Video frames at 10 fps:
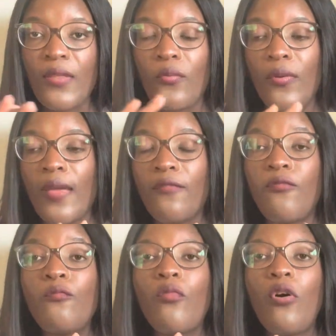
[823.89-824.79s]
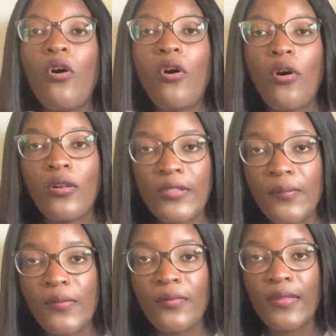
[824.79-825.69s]
We have more older
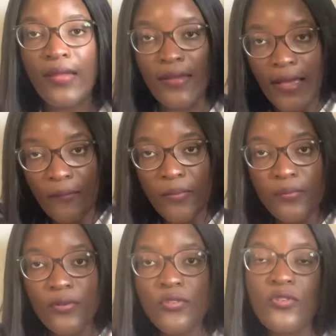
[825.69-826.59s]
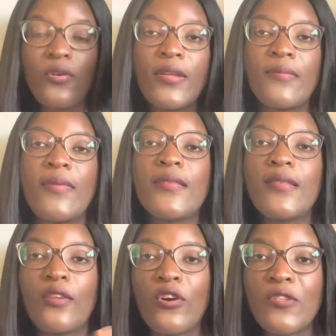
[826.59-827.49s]
people than young people. So it means
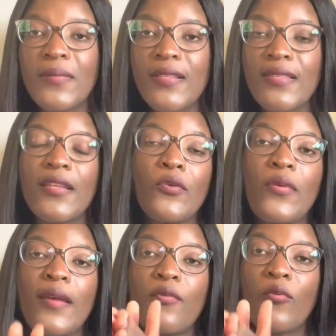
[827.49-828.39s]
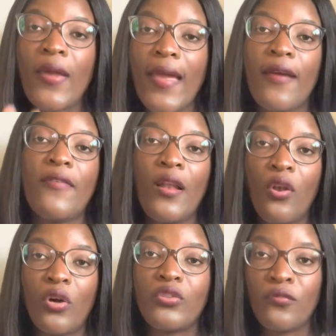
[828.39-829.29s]
in the hospital setting, we have a
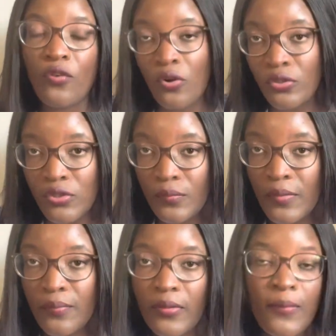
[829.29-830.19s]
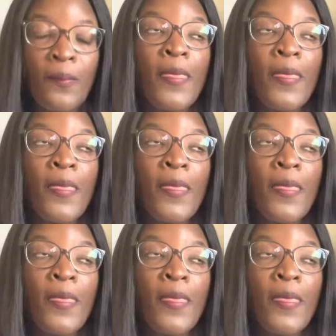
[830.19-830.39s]
lot of older people.